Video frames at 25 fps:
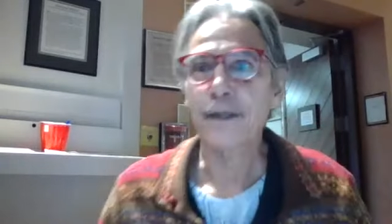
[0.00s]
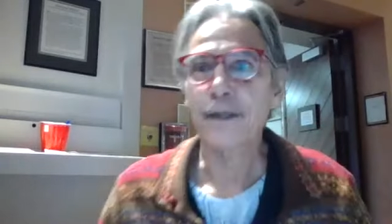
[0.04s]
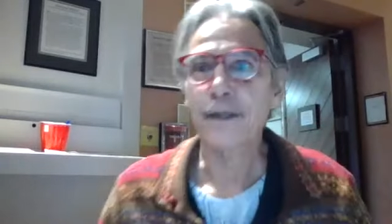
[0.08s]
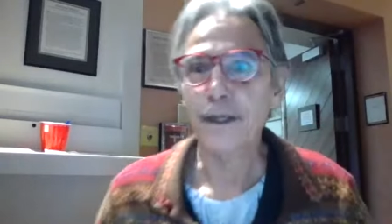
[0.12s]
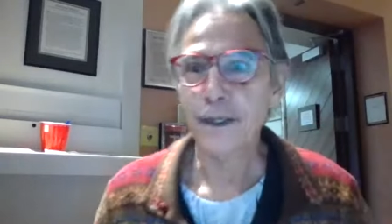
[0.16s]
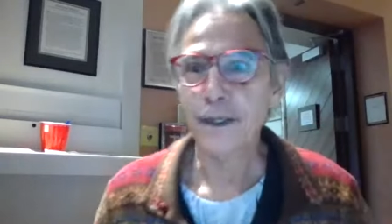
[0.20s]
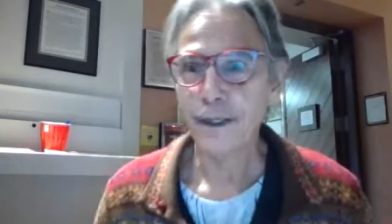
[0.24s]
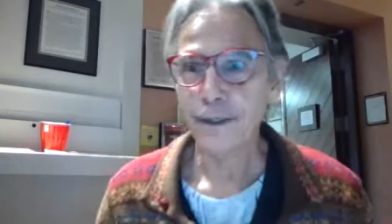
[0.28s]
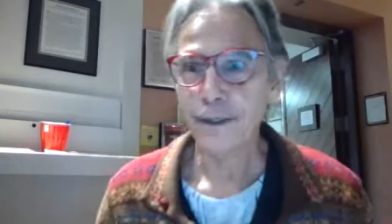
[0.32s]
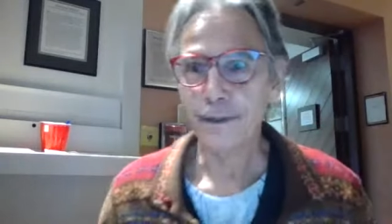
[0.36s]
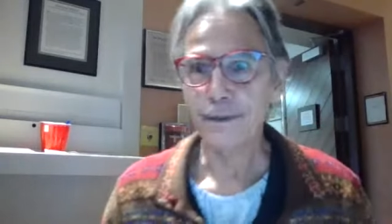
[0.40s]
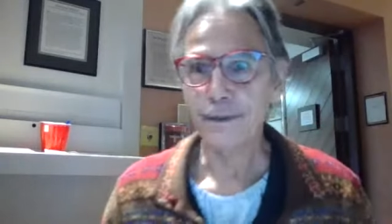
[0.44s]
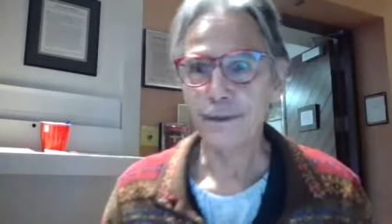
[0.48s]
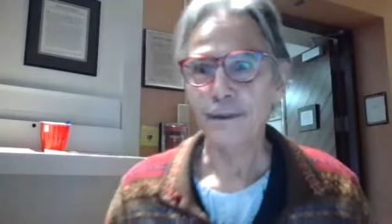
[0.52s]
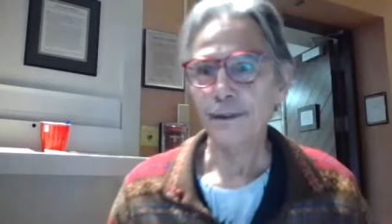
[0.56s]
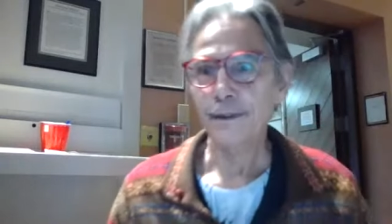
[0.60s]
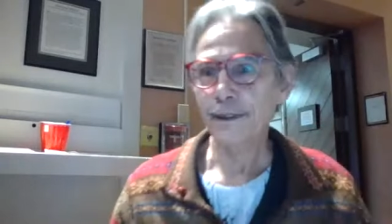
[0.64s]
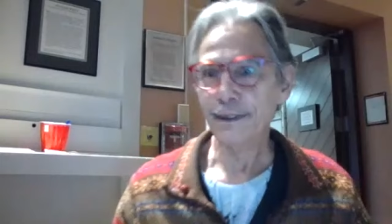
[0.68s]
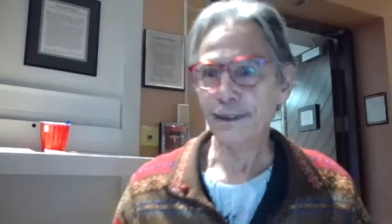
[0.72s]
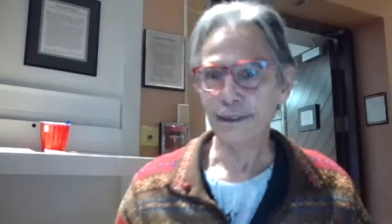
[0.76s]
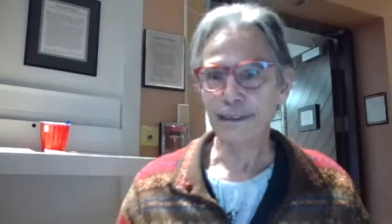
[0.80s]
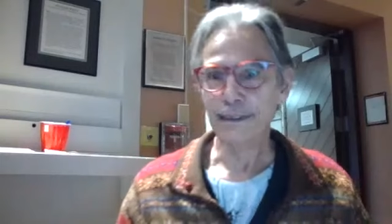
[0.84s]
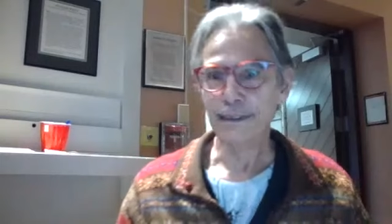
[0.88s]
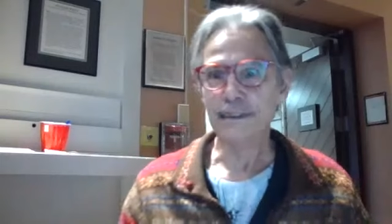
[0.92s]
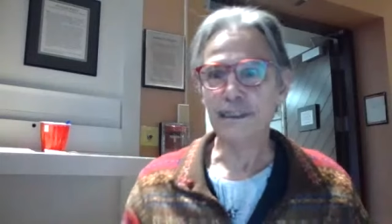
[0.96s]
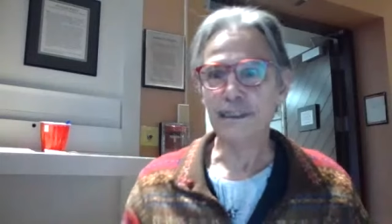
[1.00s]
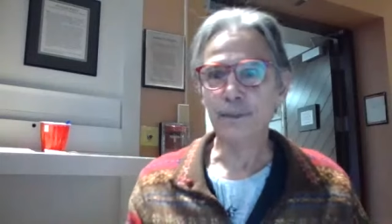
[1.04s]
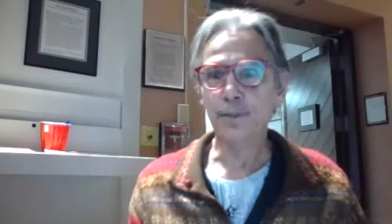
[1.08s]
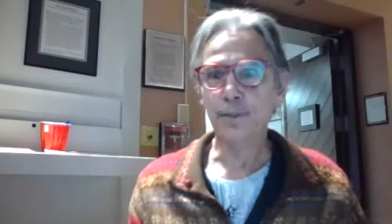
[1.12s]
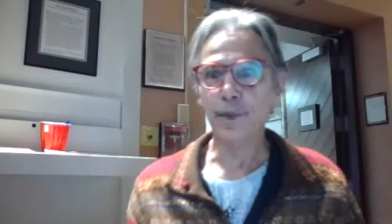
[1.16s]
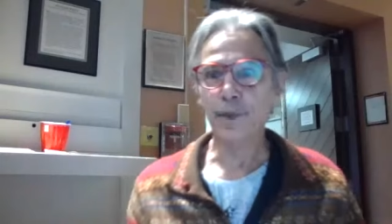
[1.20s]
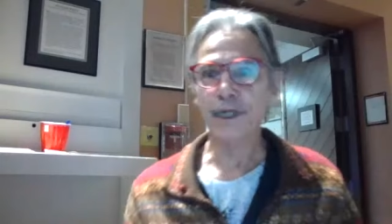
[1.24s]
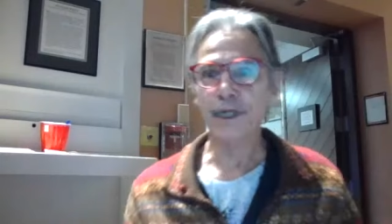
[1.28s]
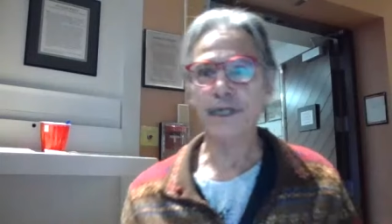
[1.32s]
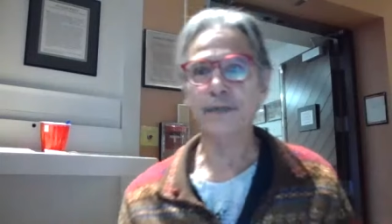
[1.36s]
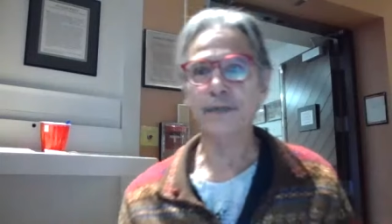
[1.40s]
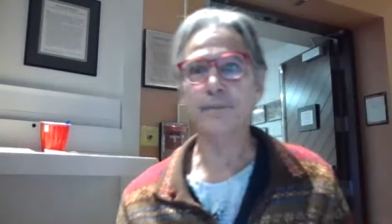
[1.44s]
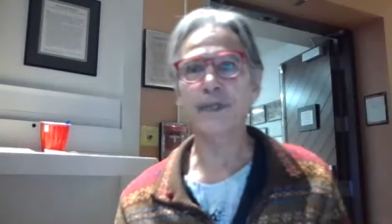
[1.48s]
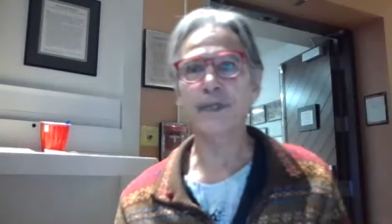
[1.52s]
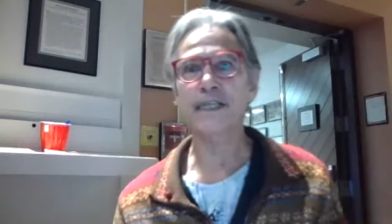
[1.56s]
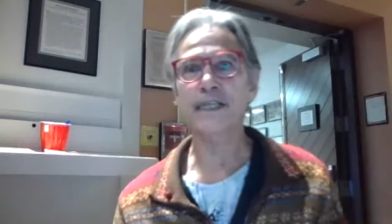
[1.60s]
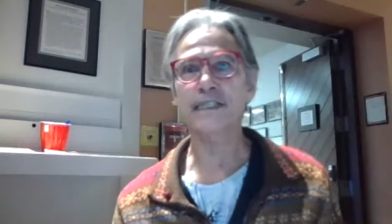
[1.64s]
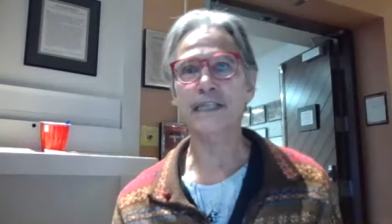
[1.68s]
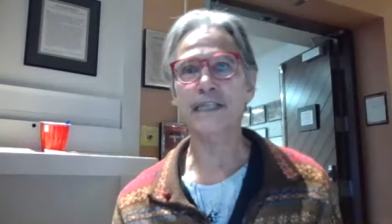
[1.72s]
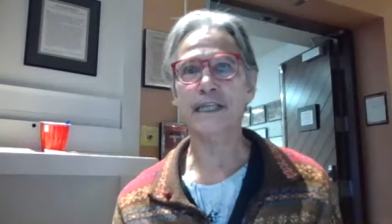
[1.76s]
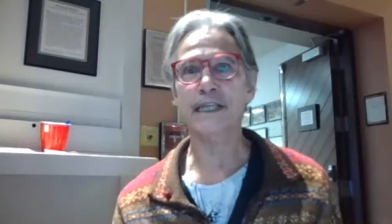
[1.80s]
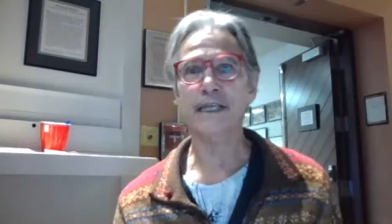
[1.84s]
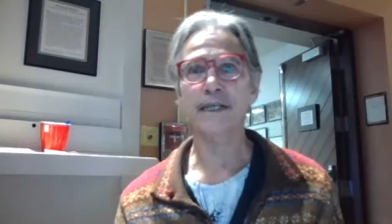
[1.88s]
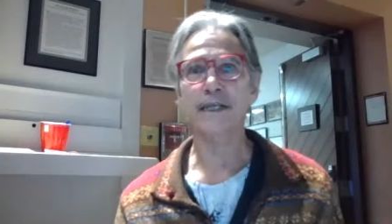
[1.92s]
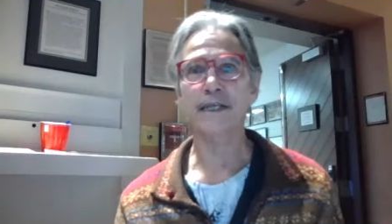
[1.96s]
Uh, it's a pretty
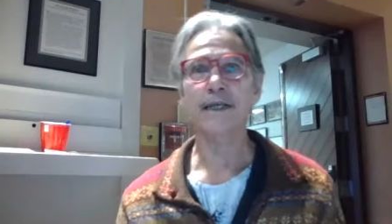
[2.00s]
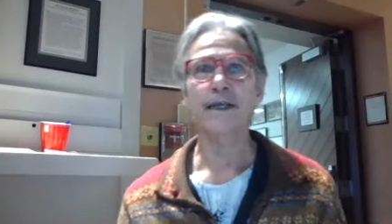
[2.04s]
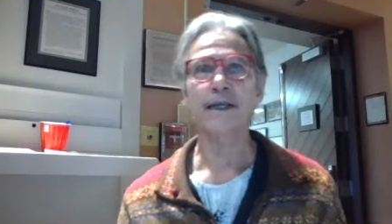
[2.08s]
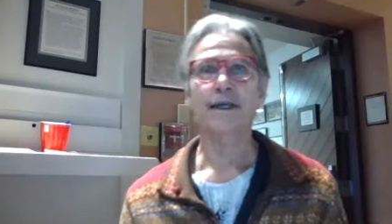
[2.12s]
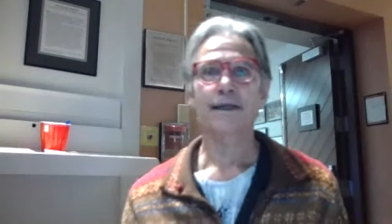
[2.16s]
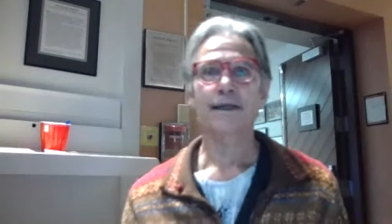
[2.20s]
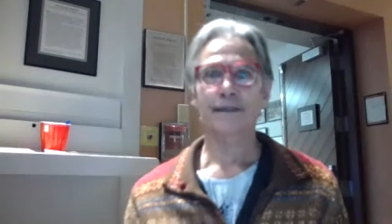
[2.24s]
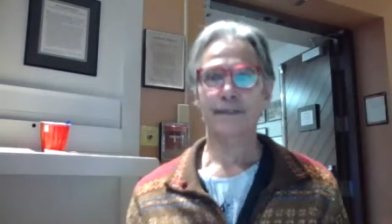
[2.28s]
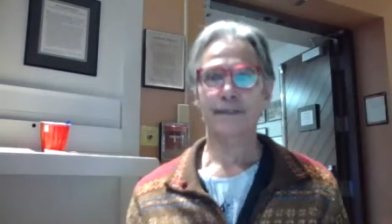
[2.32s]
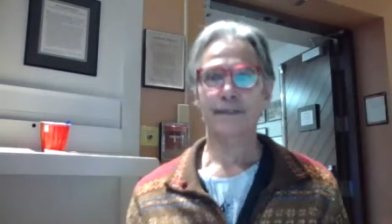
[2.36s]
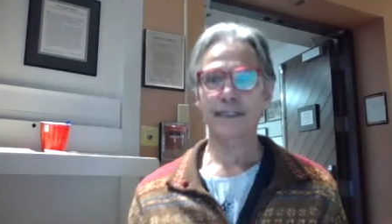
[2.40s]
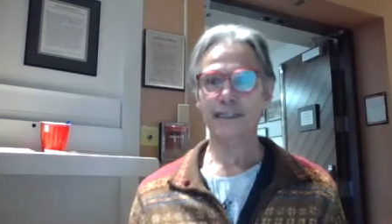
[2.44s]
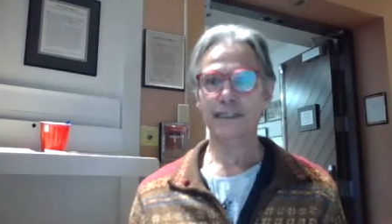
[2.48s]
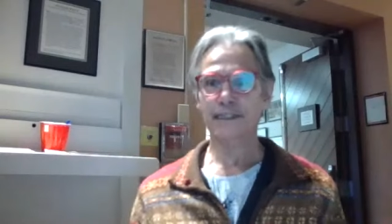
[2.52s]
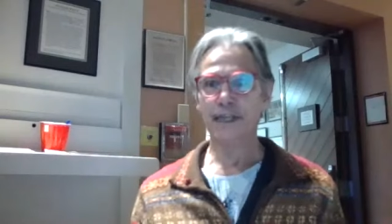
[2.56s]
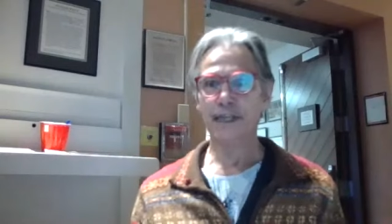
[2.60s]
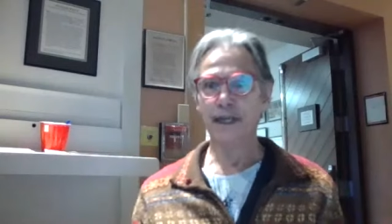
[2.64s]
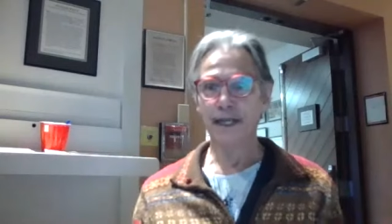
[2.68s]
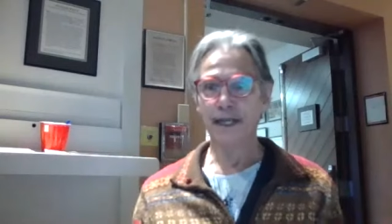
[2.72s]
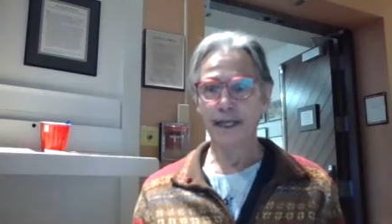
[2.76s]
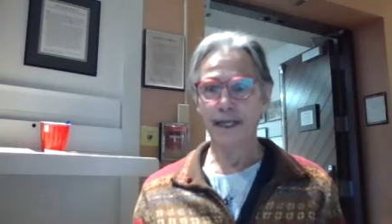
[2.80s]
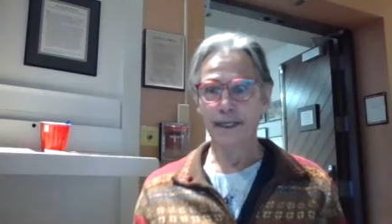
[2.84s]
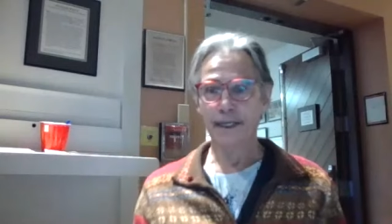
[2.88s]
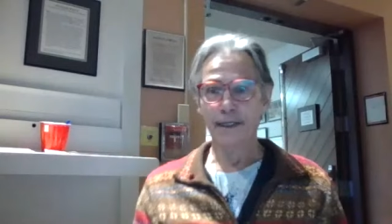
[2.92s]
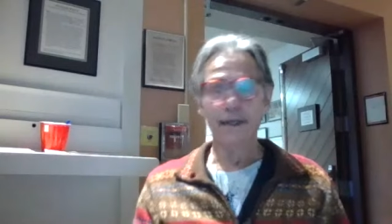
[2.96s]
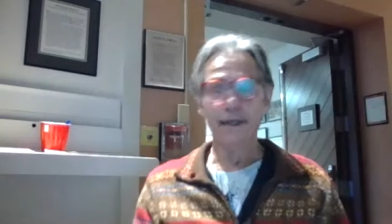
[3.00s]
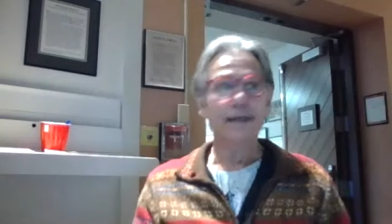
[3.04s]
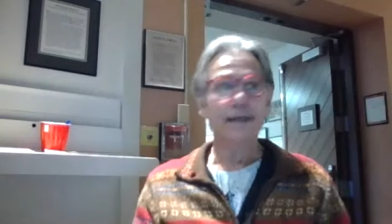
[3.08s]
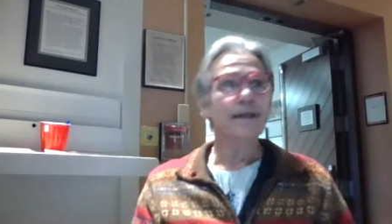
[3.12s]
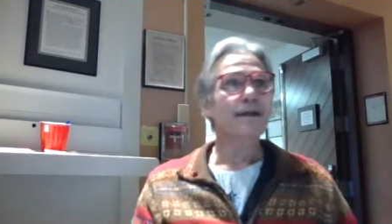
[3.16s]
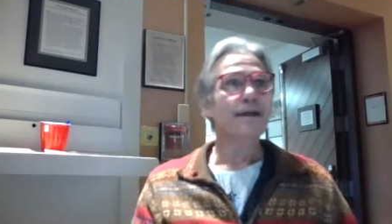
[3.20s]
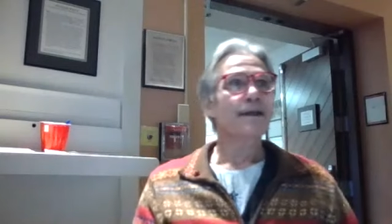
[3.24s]
busy design.